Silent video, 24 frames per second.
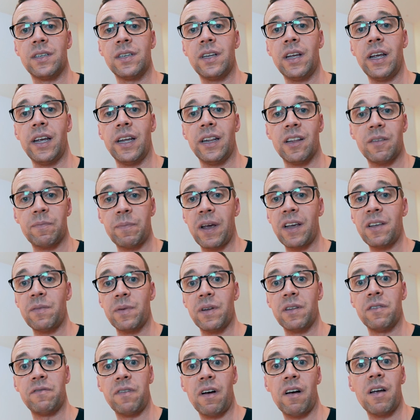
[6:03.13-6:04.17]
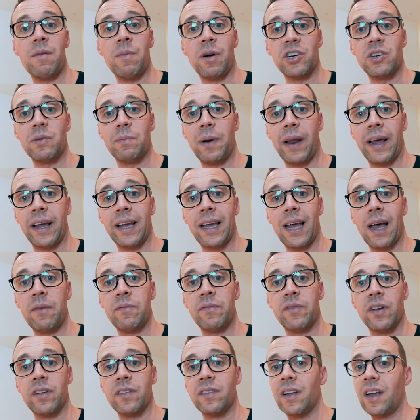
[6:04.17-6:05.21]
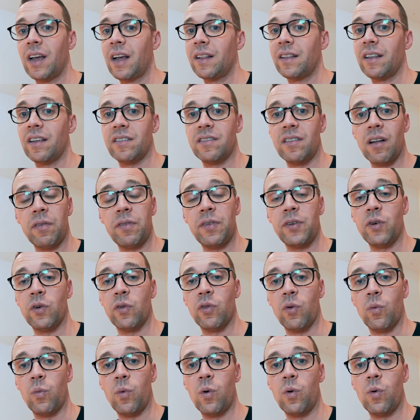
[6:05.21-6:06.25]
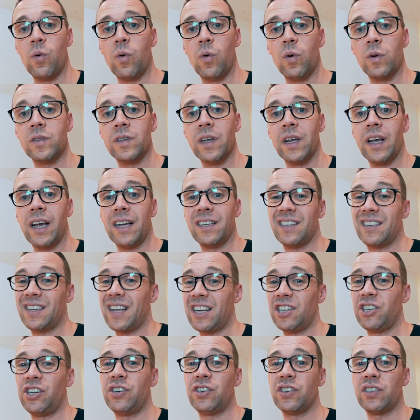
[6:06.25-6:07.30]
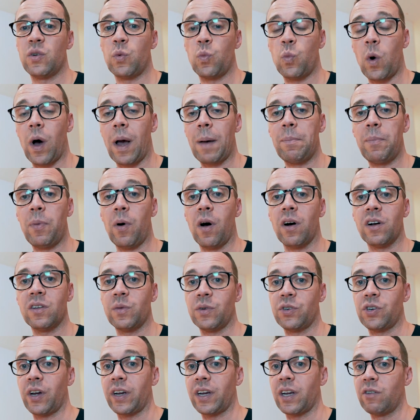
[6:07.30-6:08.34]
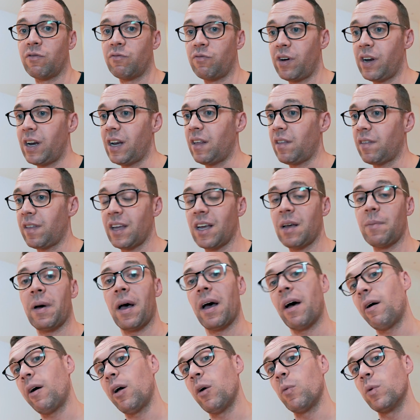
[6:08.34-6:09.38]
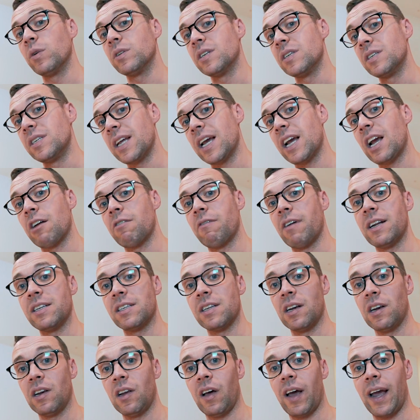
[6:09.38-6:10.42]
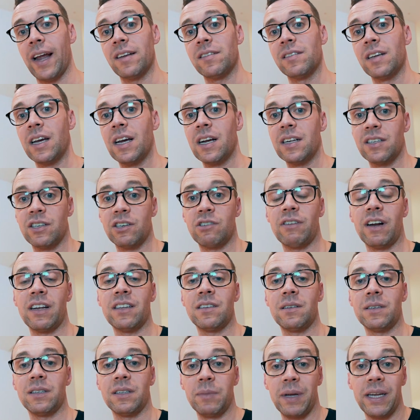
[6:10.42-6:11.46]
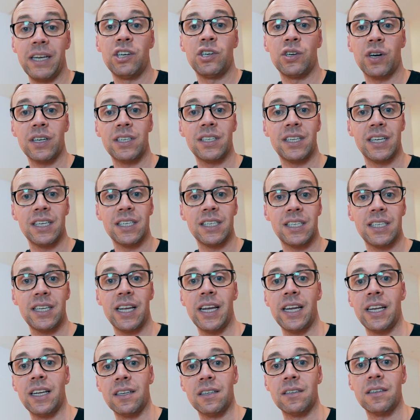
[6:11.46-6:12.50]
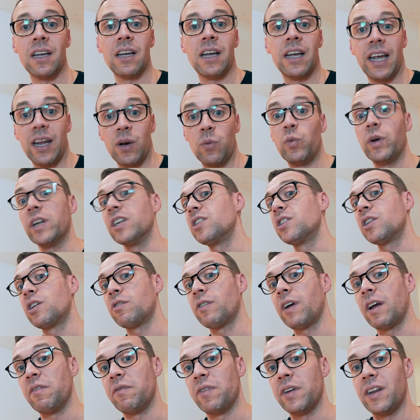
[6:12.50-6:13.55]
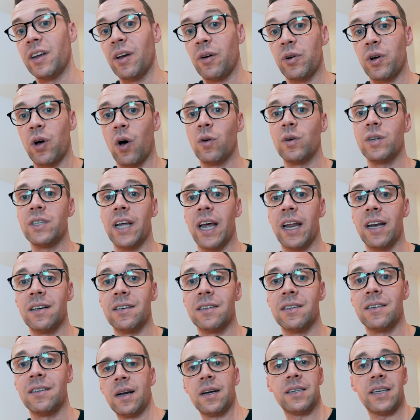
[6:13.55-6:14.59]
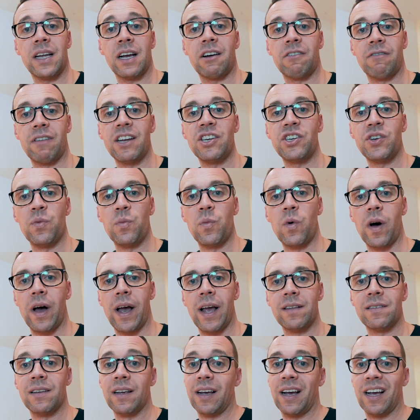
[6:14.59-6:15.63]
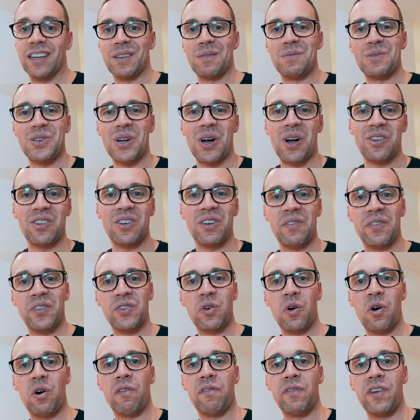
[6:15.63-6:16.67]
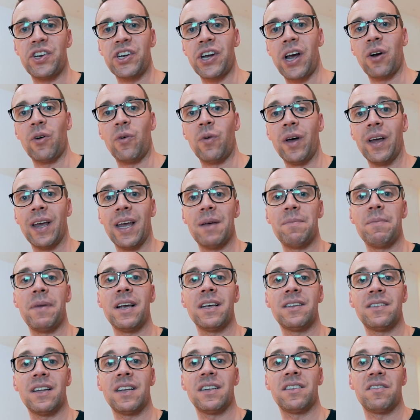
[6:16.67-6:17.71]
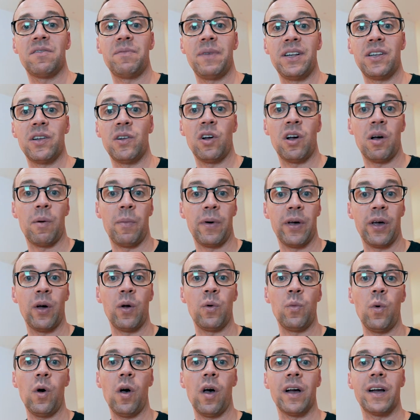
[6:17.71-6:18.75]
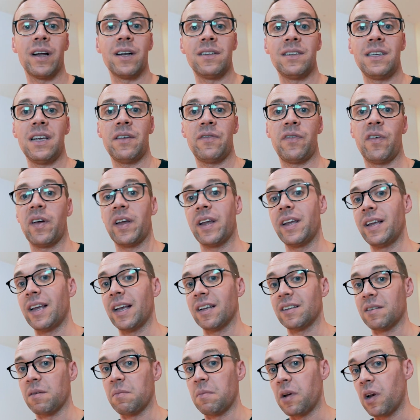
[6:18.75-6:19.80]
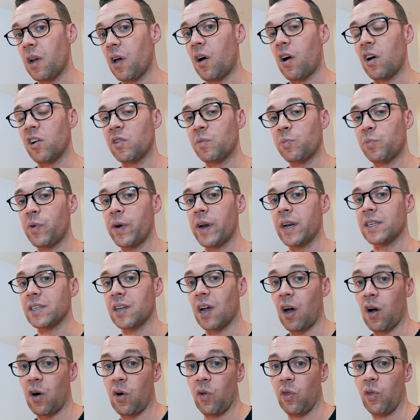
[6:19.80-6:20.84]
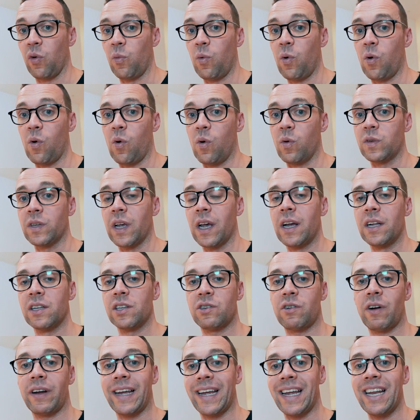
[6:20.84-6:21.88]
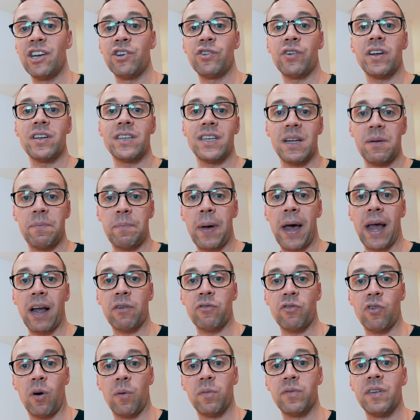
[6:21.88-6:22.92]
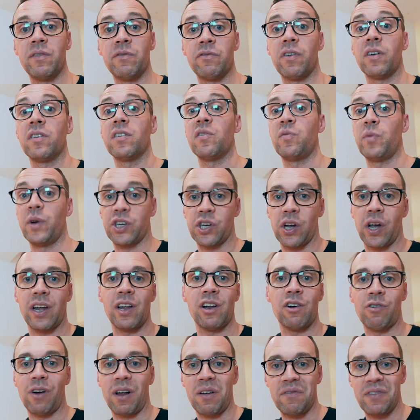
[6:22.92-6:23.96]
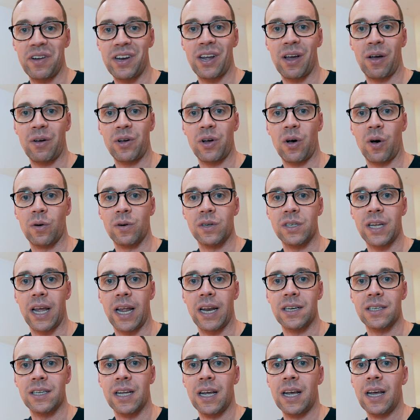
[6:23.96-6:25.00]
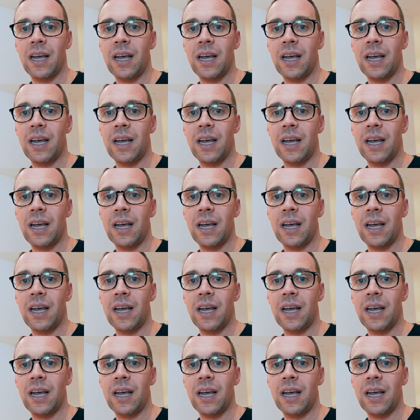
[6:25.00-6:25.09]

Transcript: see, this basement is very much a blank canvas. There's nothing on the walls. It's essentially just a white box which I can really think about how I want to decorate and light to create some interesting scenes in which to create video content. Decoration wise, as I'm starting a photography channel, it makes sense for me to look at my own work and see if I can get some large prints hung on the walls to create interesting backdrops in front of which I can create video content.